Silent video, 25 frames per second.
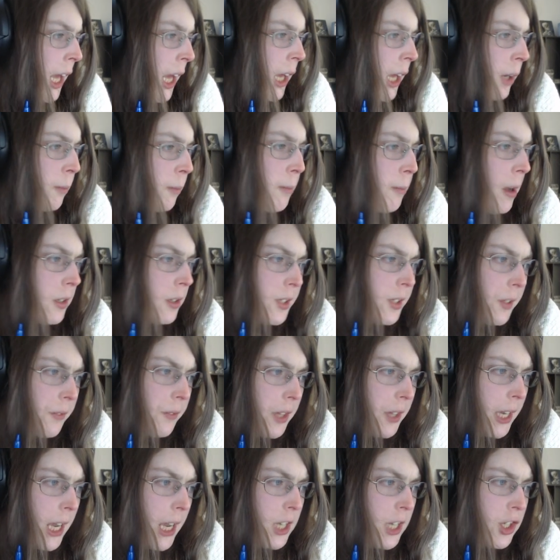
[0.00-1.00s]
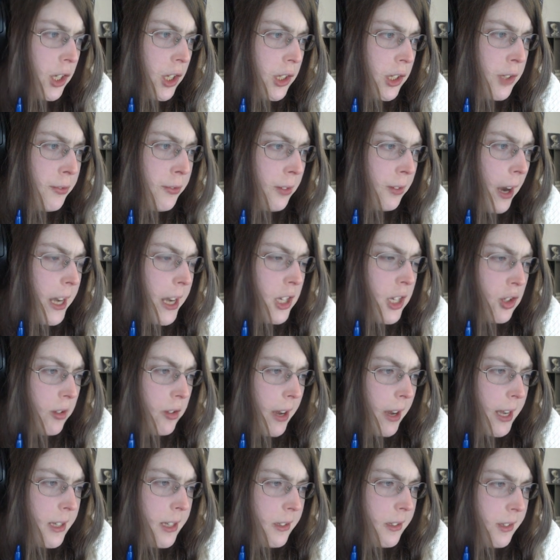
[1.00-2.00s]
Most of the nation's freight
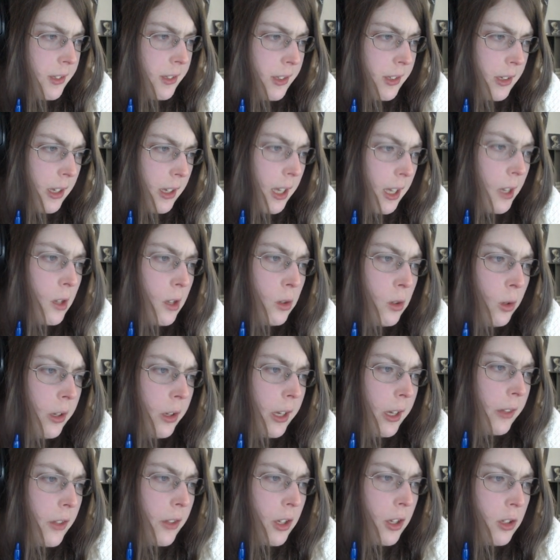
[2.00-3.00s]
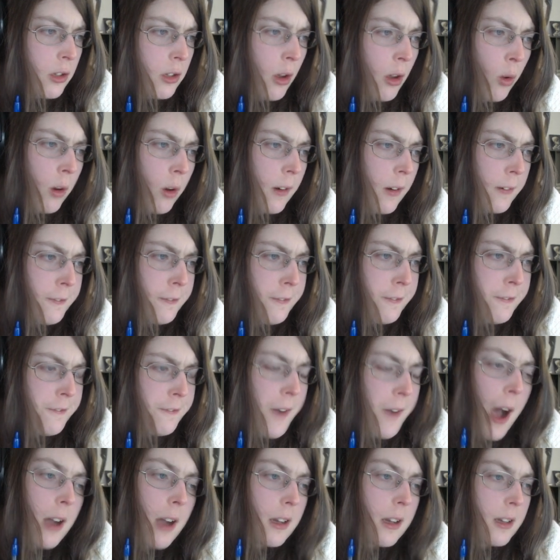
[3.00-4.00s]
trains, including the
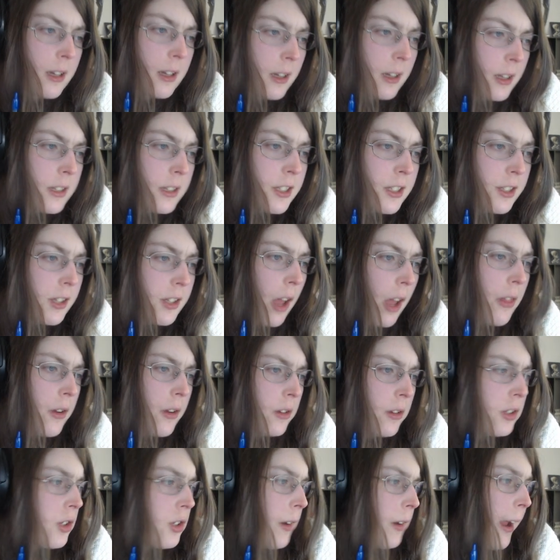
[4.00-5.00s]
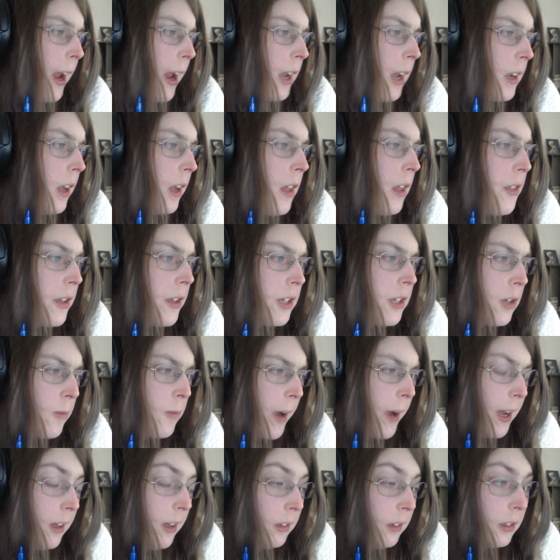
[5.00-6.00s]
Norfolk Southern train that
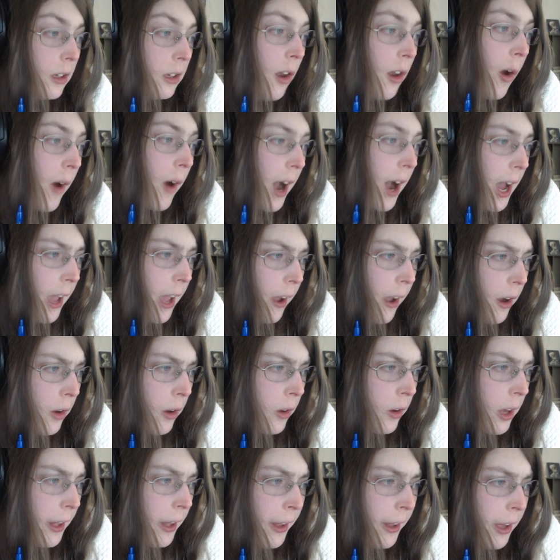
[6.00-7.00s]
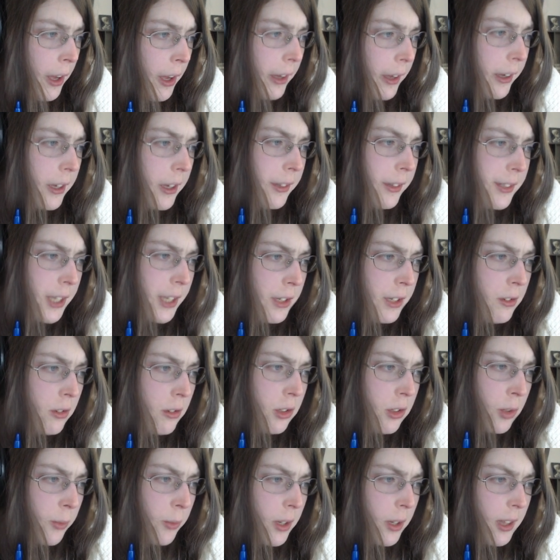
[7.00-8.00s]
derailed in Ohio, continue
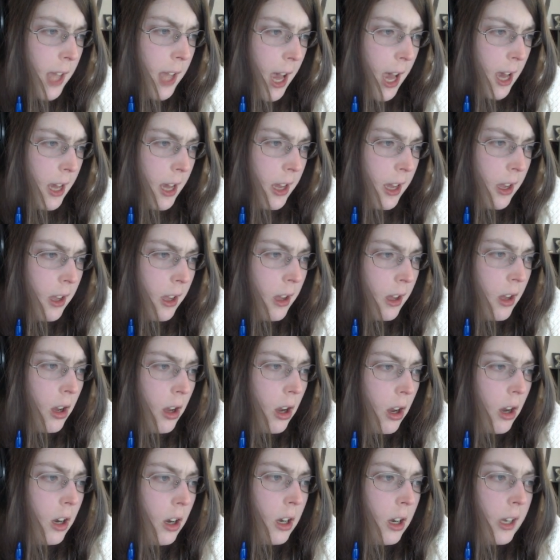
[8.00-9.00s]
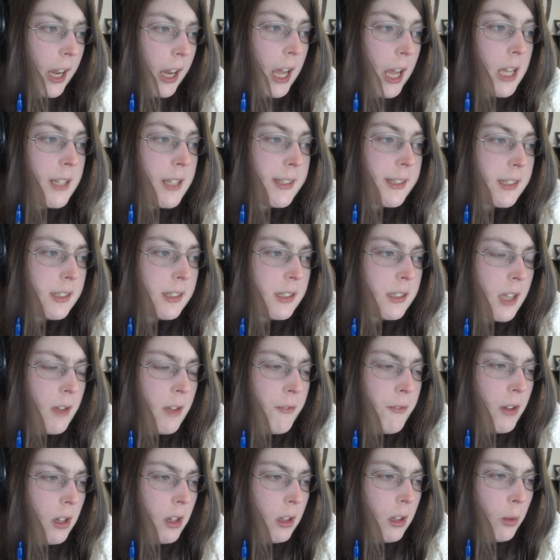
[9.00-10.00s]
to rely on a
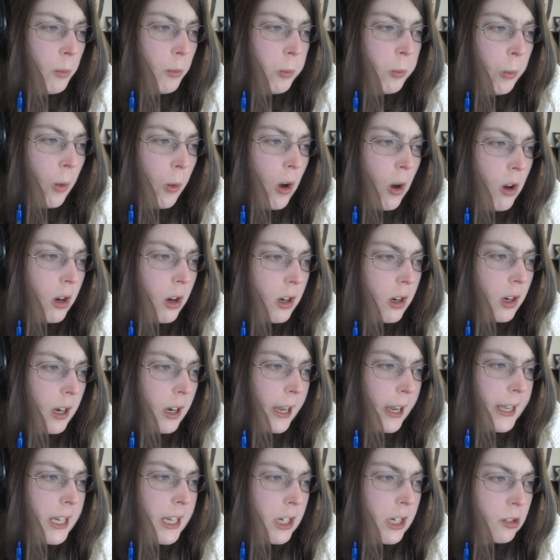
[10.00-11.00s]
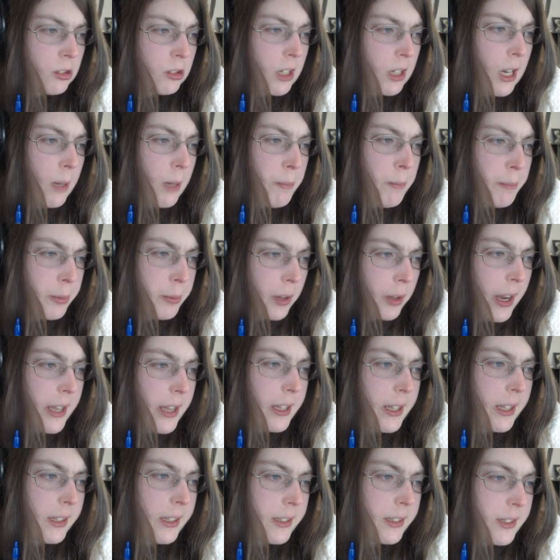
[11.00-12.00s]
Civil War-era
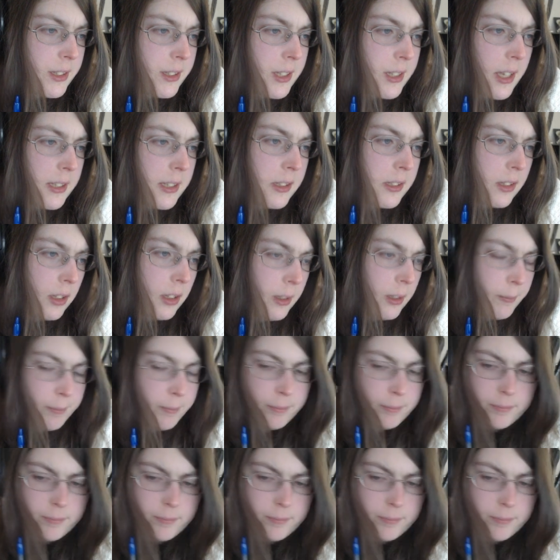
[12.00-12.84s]
braking system.